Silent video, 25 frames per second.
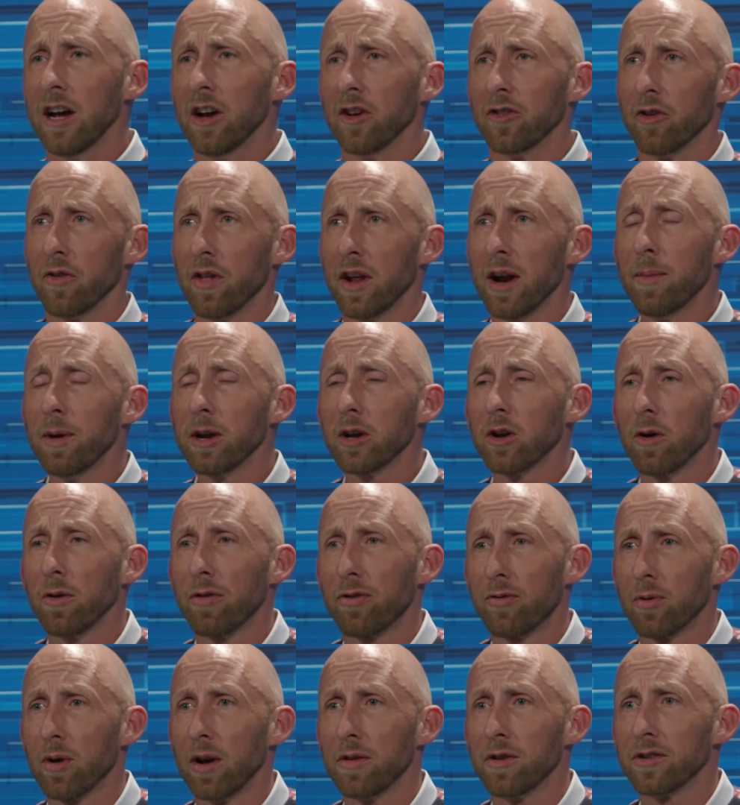So then I'm going to go
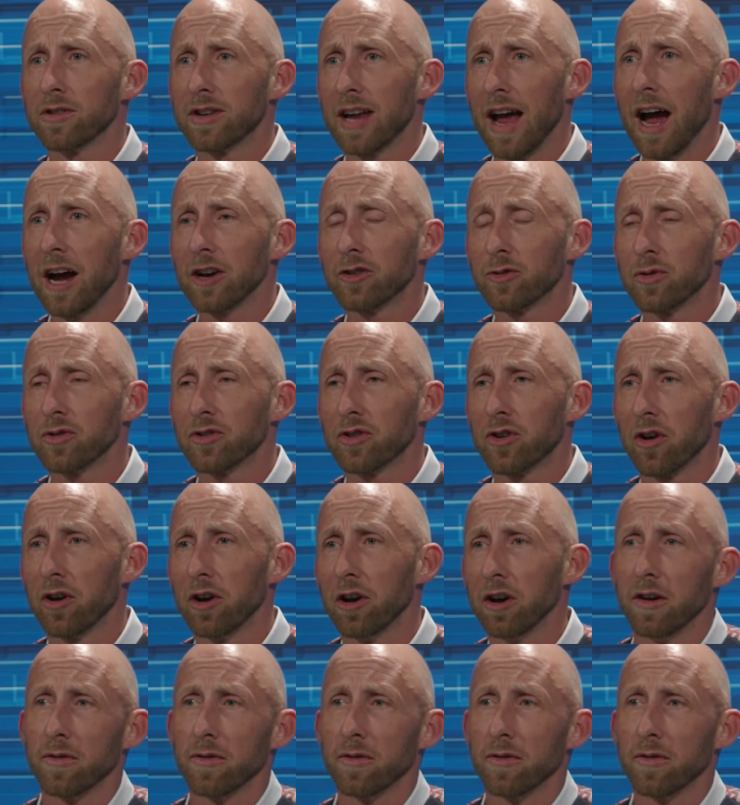through on their tax return.